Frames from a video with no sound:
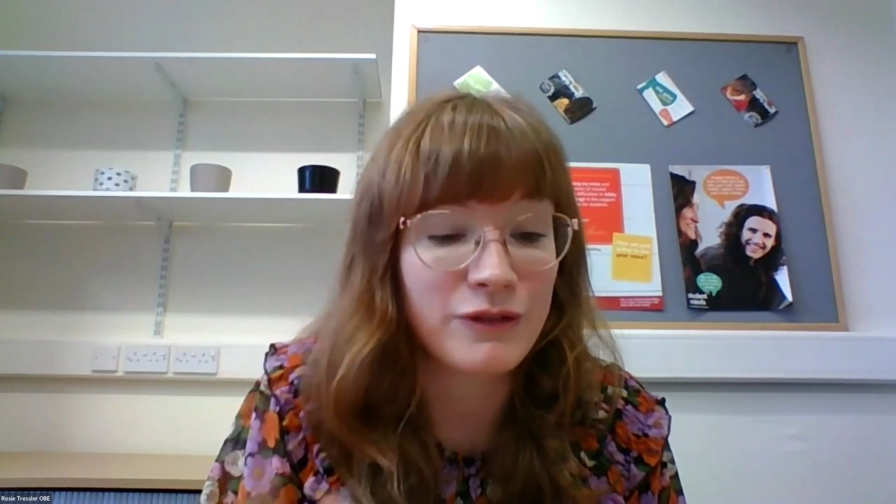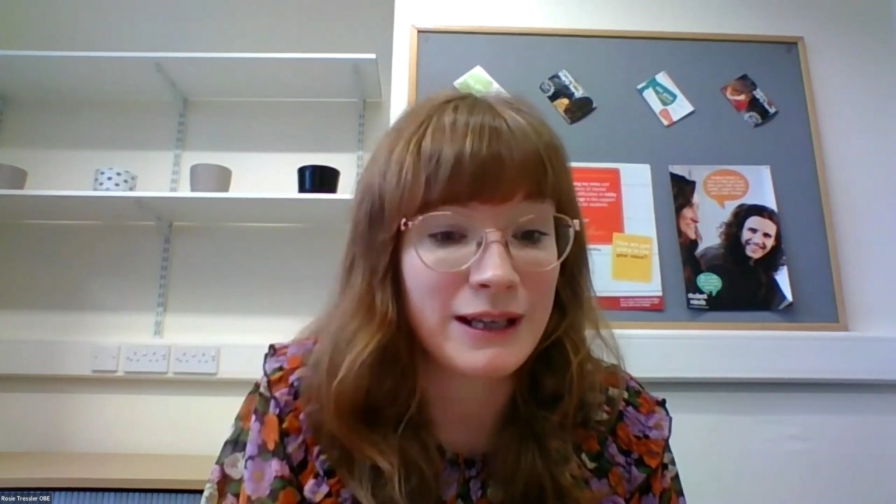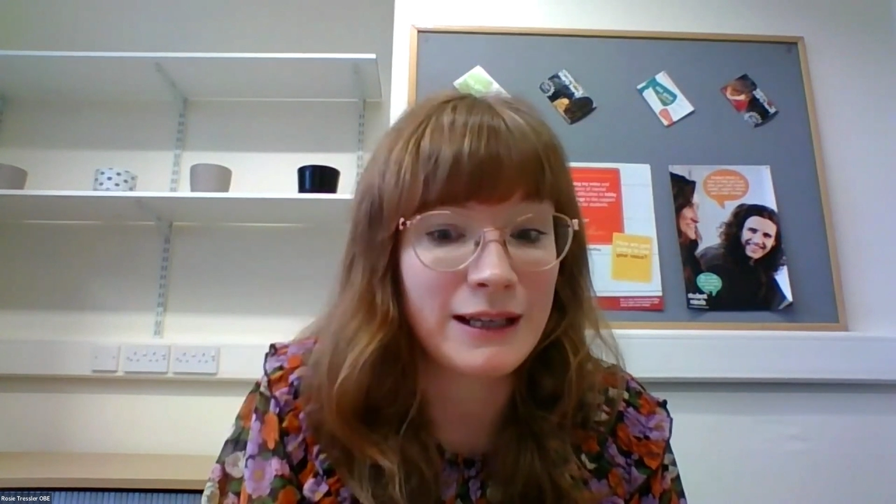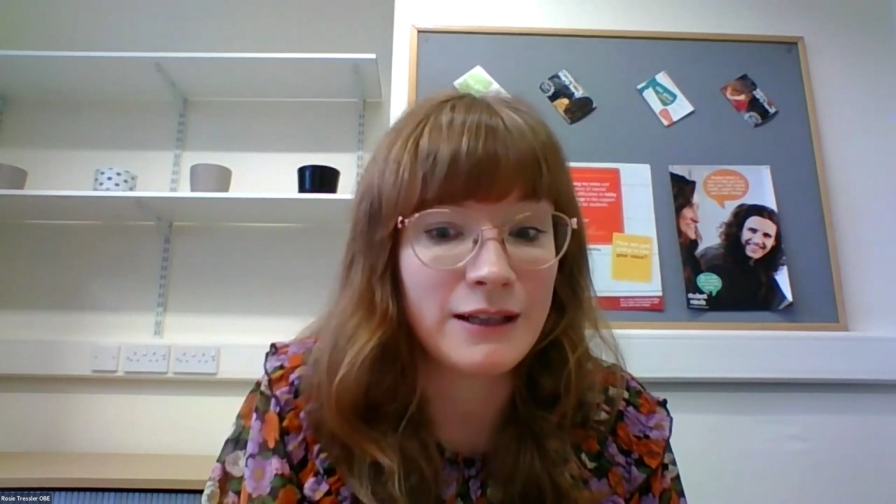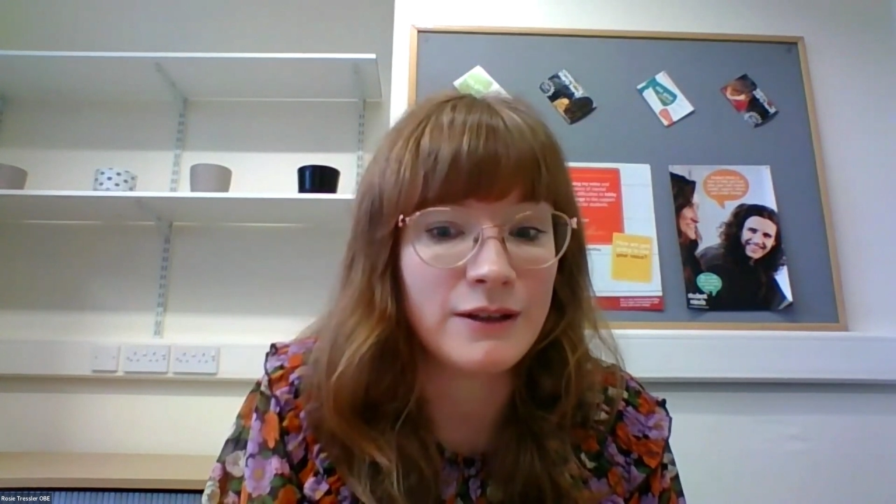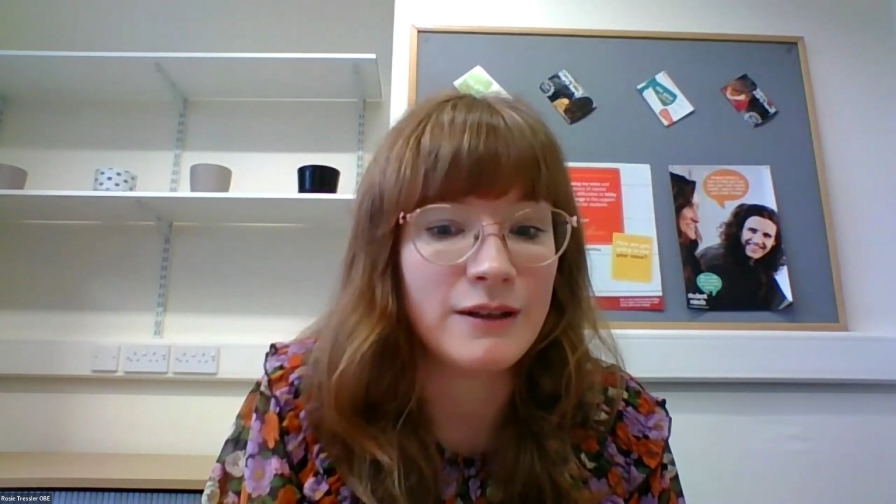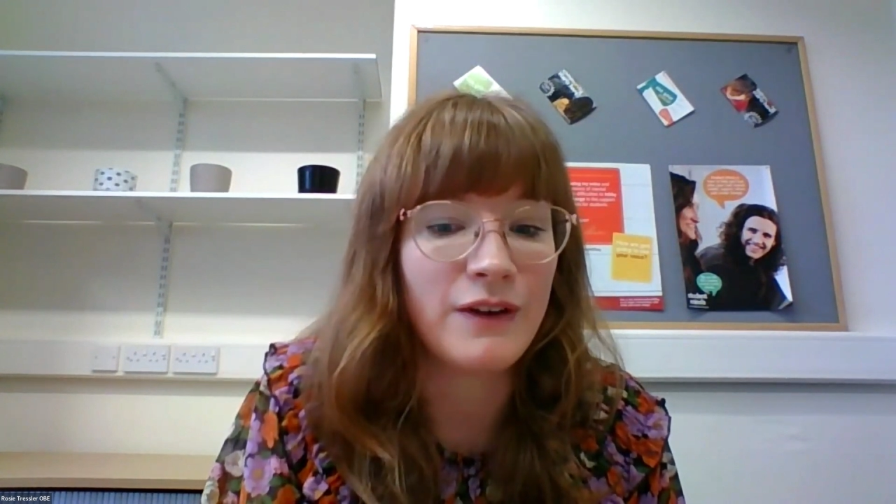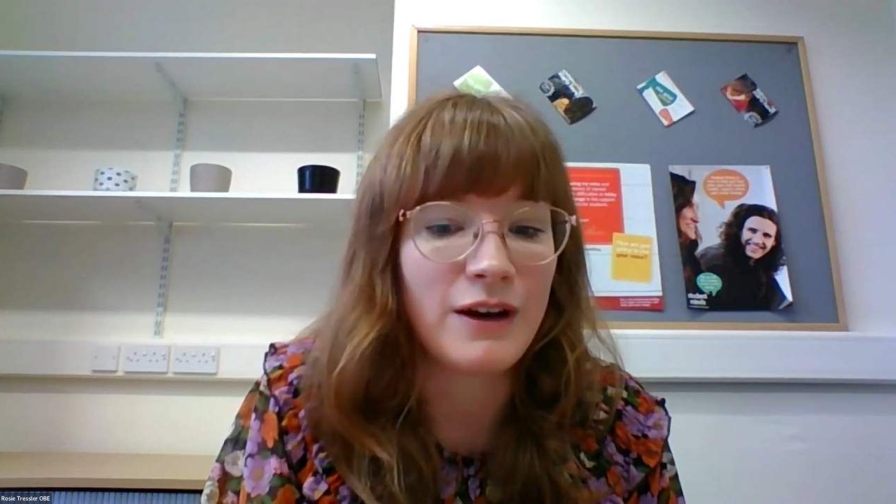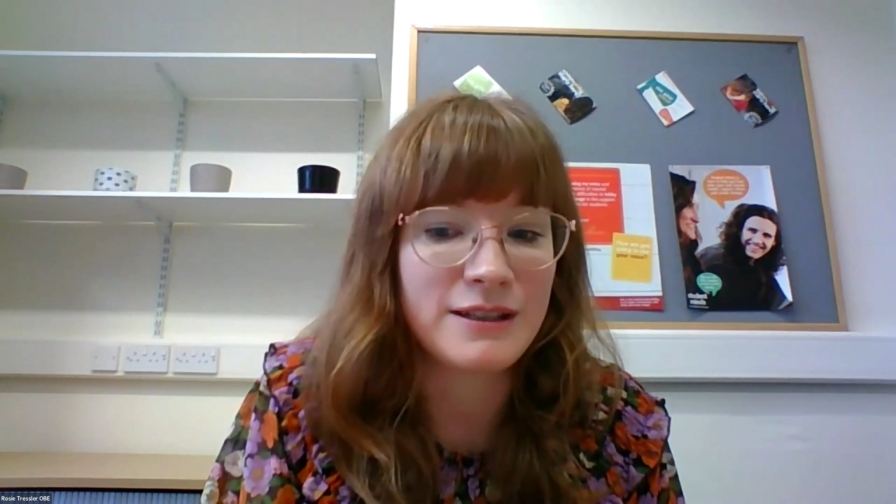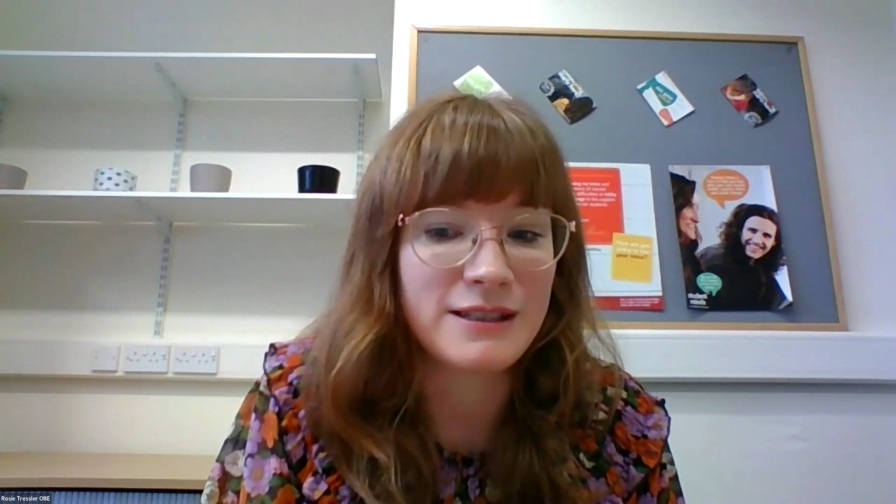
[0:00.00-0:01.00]
3
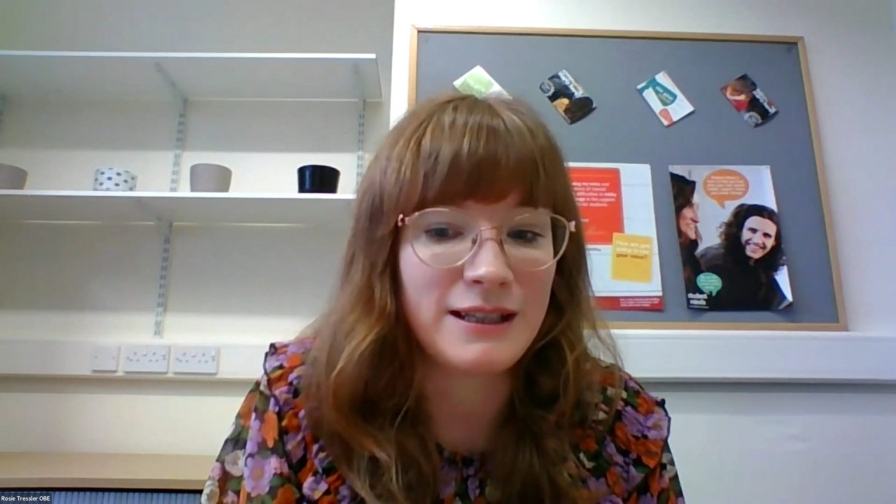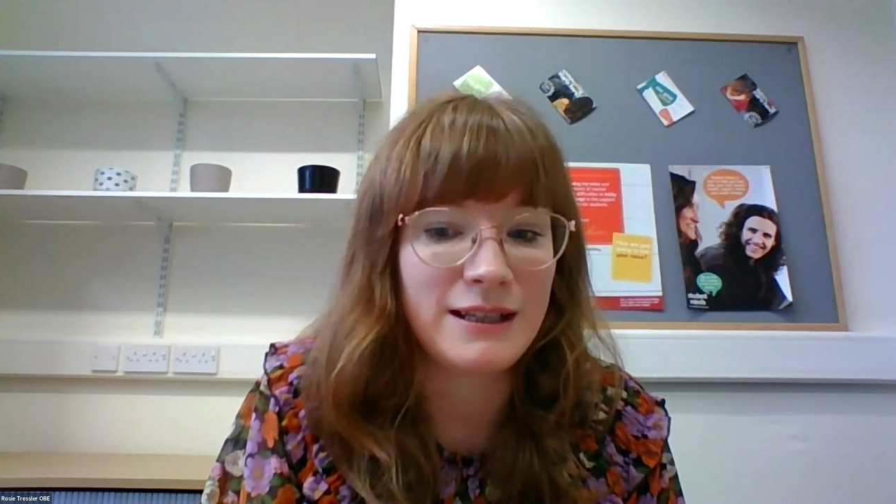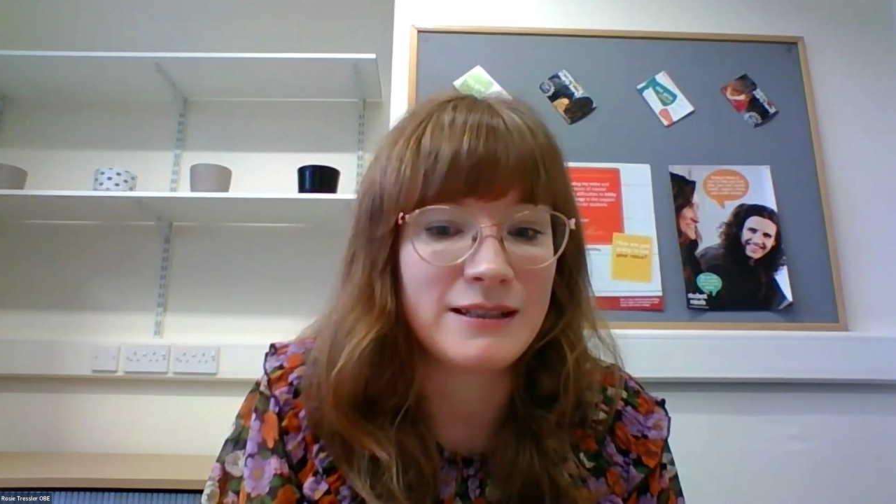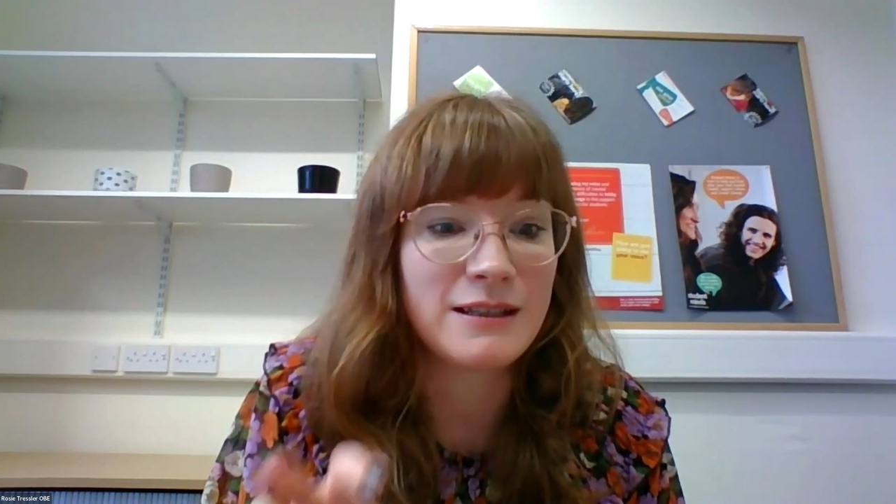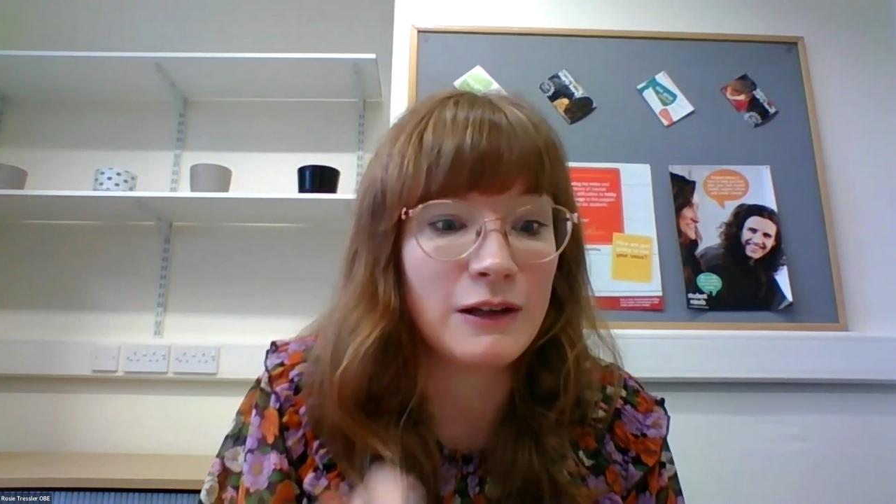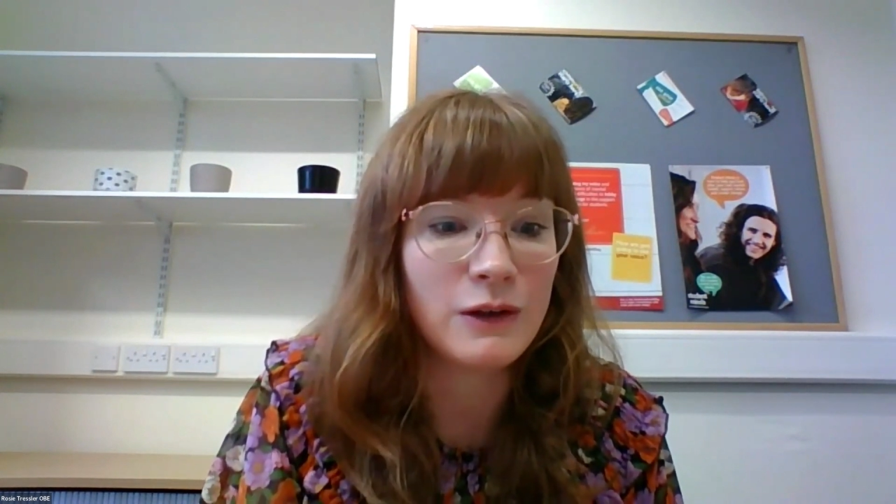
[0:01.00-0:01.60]
universities to